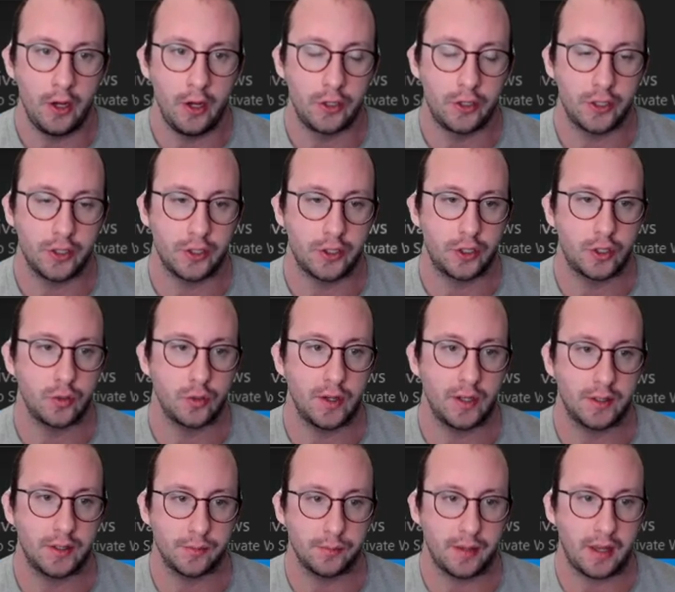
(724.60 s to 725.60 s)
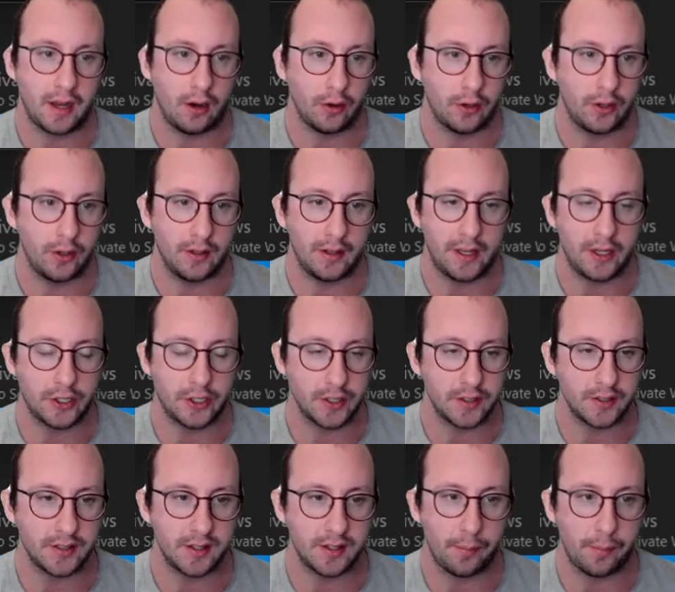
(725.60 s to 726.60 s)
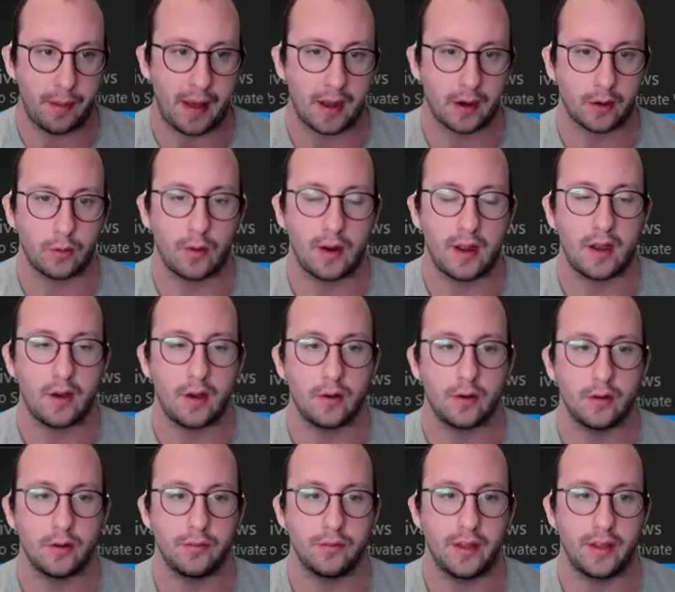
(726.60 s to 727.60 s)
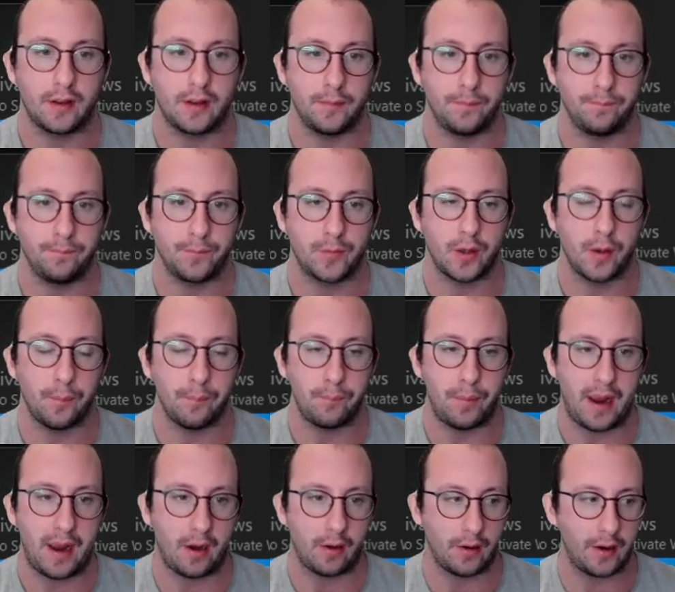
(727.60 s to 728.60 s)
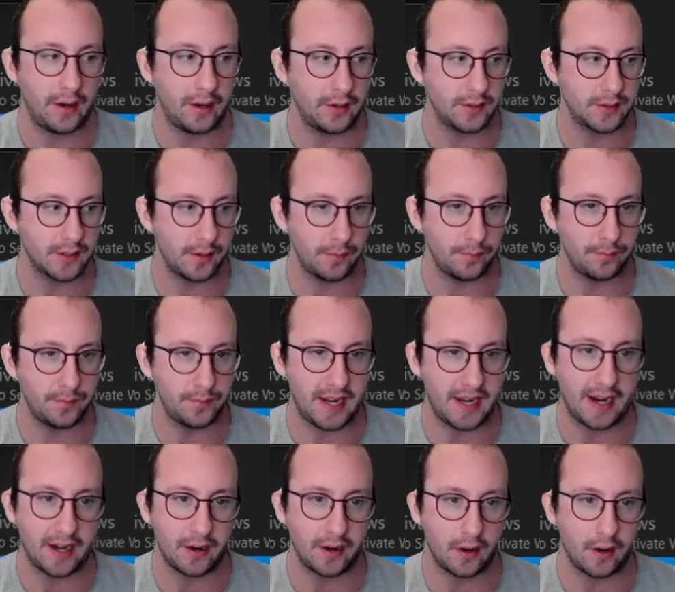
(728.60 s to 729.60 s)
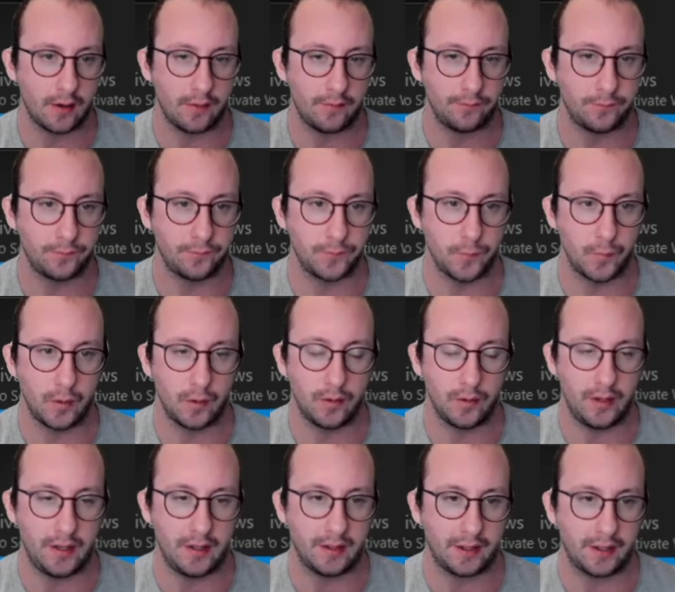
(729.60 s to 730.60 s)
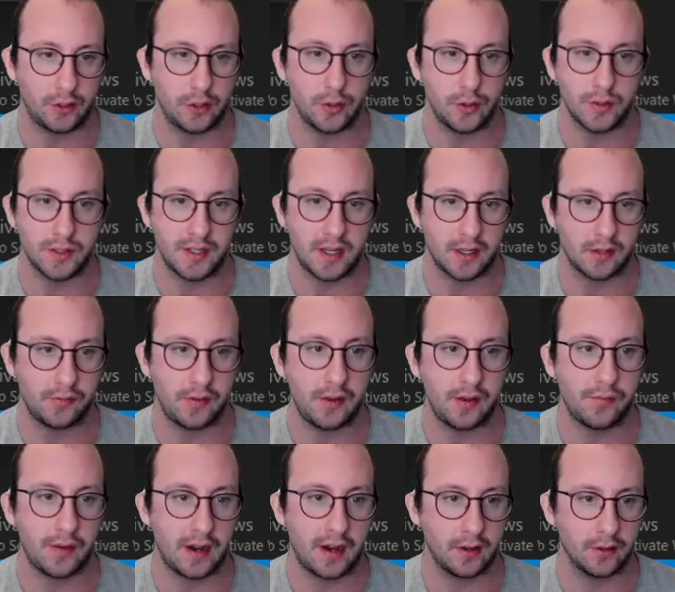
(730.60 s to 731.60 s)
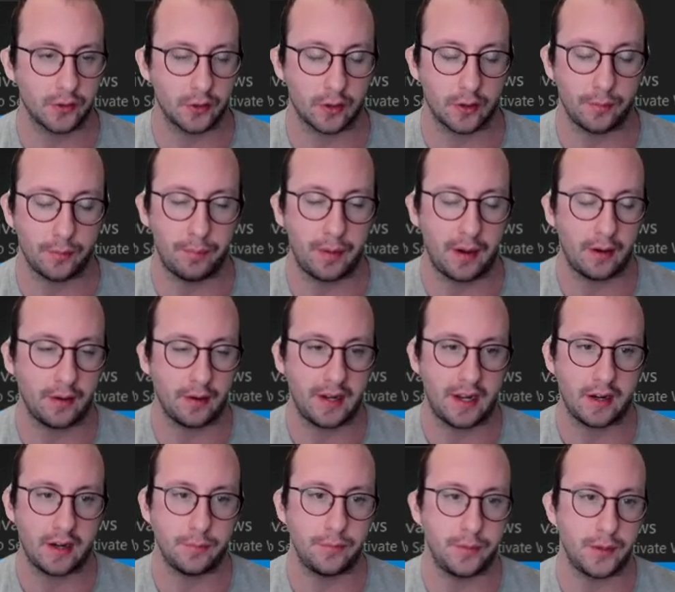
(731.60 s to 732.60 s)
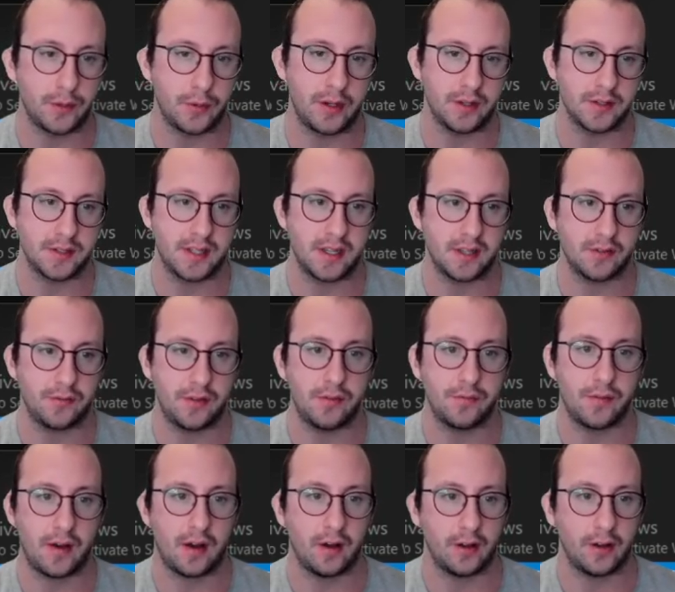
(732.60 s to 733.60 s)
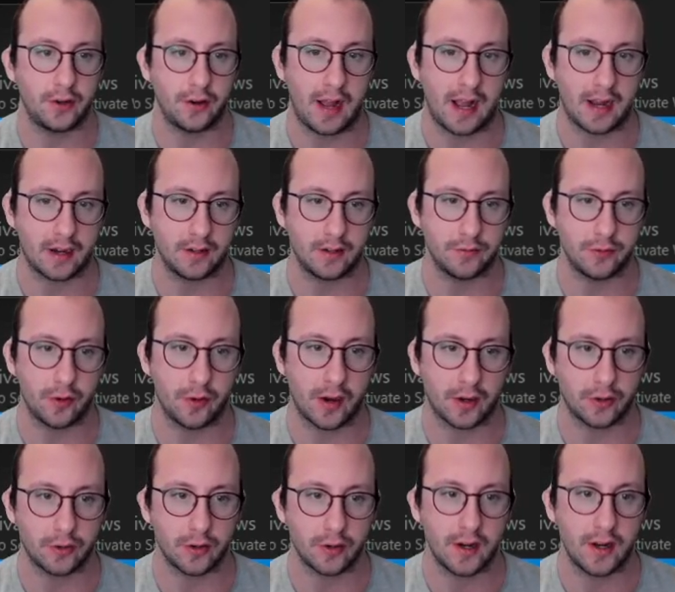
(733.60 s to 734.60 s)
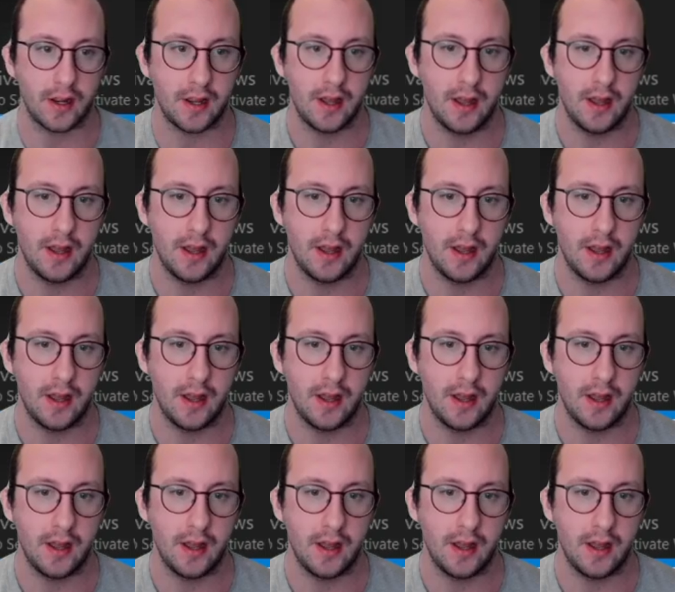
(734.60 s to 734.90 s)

just doing some calculations in the background of like comparing some data in like two CSV files or comparing data between a CSV file and your Active Directory,